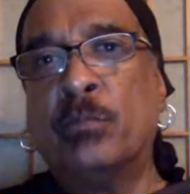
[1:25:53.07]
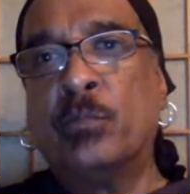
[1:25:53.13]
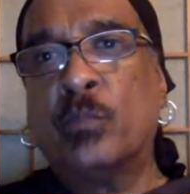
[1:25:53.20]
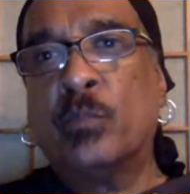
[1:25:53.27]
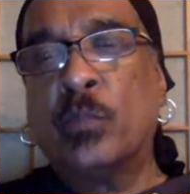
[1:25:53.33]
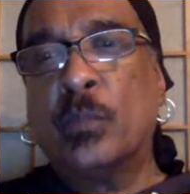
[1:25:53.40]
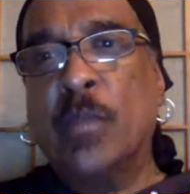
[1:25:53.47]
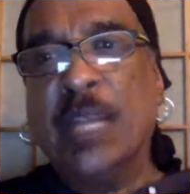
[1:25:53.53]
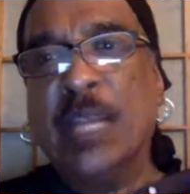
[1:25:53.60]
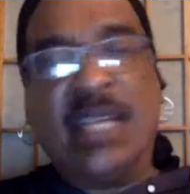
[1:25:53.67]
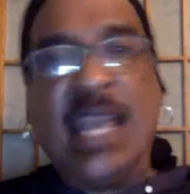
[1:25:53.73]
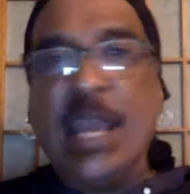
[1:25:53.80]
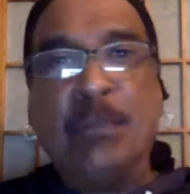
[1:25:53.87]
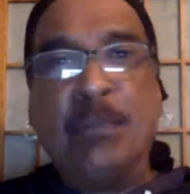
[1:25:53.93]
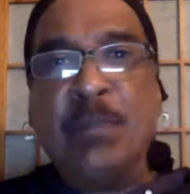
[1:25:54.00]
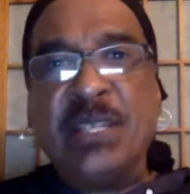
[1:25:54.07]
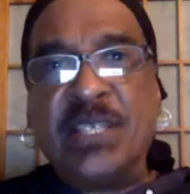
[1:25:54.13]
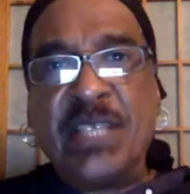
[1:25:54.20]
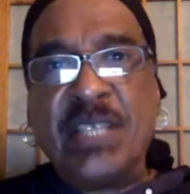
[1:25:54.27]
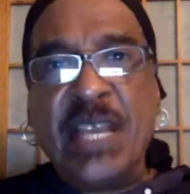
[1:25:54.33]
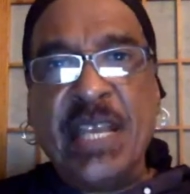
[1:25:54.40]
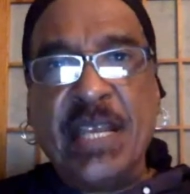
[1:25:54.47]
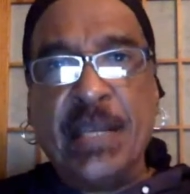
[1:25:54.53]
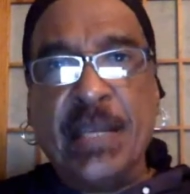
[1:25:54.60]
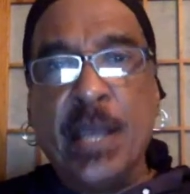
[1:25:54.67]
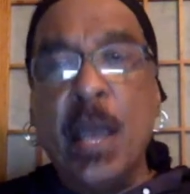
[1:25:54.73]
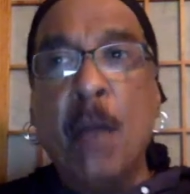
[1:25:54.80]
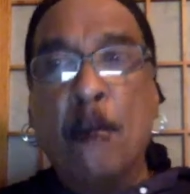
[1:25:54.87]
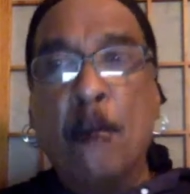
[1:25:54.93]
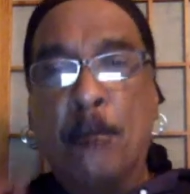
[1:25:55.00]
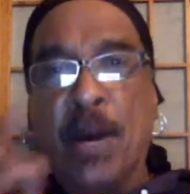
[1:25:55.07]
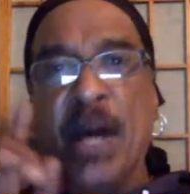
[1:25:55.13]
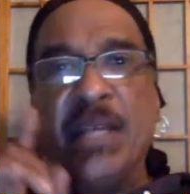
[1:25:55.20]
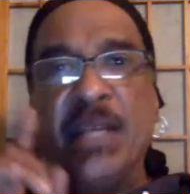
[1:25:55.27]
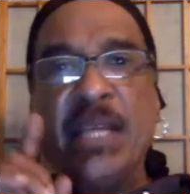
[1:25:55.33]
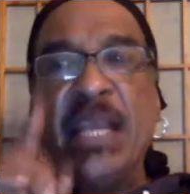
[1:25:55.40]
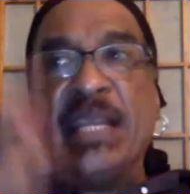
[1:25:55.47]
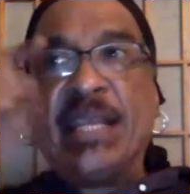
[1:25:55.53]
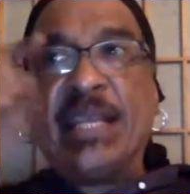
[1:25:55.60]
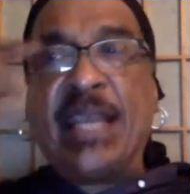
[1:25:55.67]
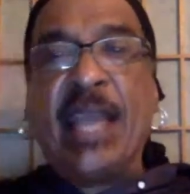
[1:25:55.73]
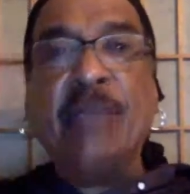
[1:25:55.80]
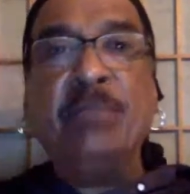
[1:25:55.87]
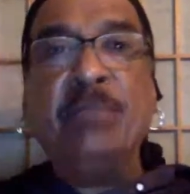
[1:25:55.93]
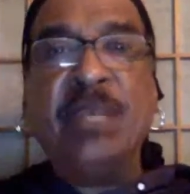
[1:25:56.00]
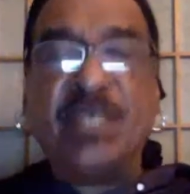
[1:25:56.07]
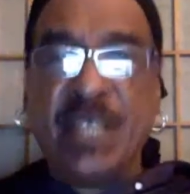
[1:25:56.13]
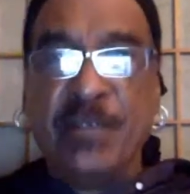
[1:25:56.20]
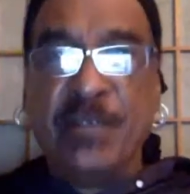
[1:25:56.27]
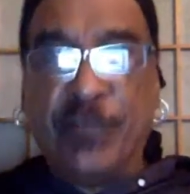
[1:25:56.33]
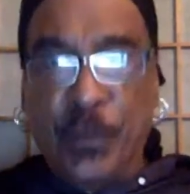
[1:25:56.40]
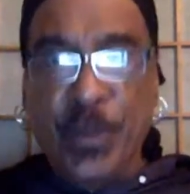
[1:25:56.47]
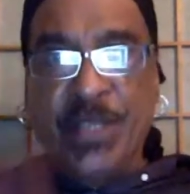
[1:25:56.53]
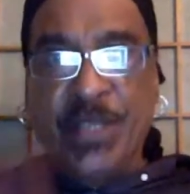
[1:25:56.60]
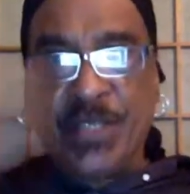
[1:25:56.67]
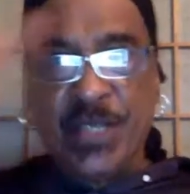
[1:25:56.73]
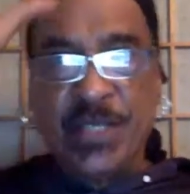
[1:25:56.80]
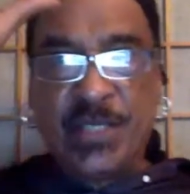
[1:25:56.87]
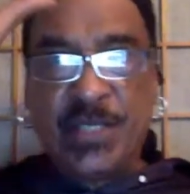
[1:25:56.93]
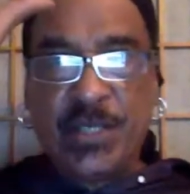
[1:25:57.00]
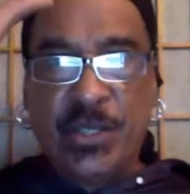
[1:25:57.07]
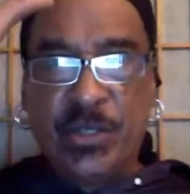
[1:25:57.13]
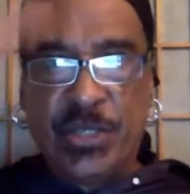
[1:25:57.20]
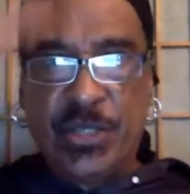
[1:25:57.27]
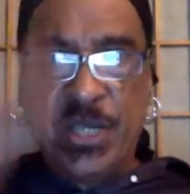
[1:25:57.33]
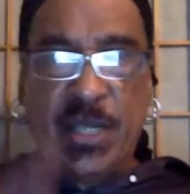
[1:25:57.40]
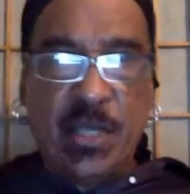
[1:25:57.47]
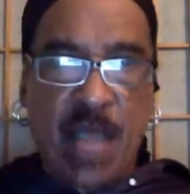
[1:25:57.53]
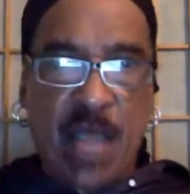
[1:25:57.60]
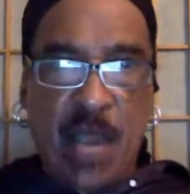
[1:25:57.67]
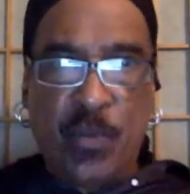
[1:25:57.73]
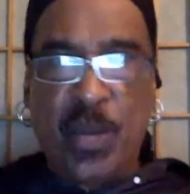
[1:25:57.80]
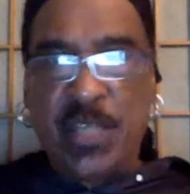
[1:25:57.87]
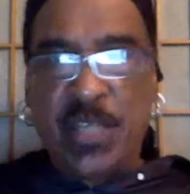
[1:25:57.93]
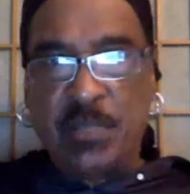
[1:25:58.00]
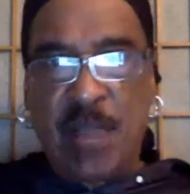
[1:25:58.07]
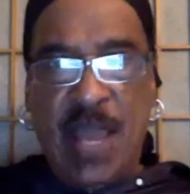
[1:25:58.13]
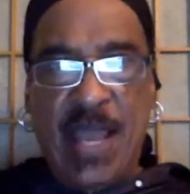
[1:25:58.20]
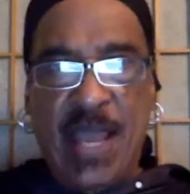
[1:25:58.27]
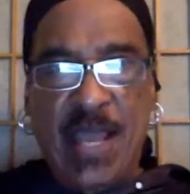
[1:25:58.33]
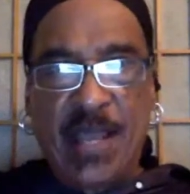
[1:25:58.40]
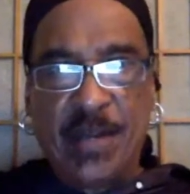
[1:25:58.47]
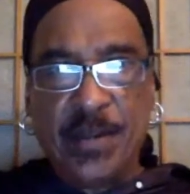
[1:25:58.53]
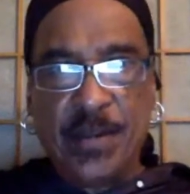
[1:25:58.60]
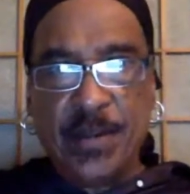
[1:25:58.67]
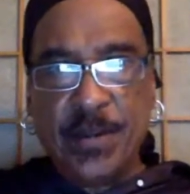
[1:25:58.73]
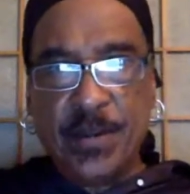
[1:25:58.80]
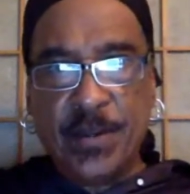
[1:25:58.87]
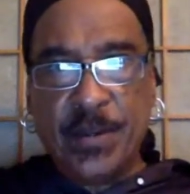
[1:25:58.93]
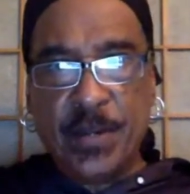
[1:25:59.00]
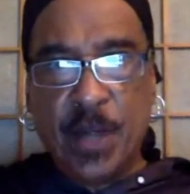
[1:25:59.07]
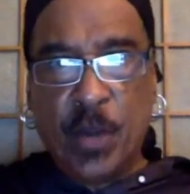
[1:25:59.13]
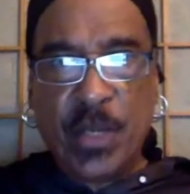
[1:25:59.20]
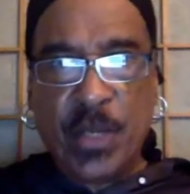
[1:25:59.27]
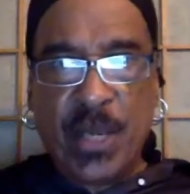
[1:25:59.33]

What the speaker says: It can't be seen, but it can be seen. For instance, you see, I raise my hand. Okay.